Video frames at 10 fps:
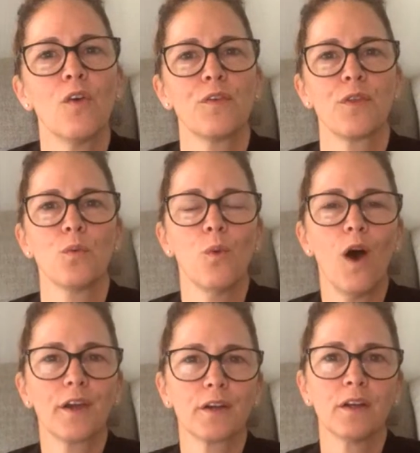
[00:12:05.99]
over the
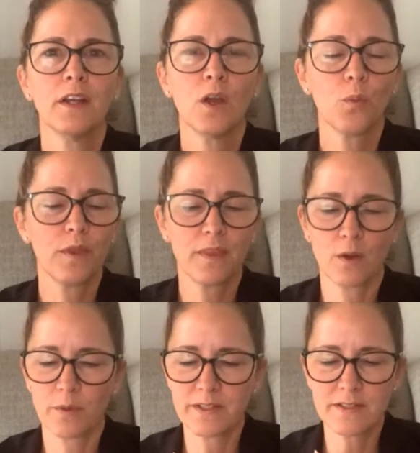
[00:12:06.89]
water when
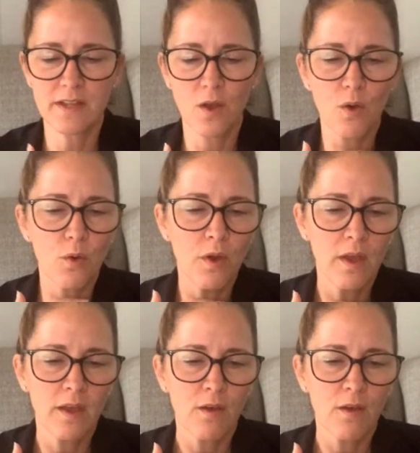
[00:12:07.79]
there was no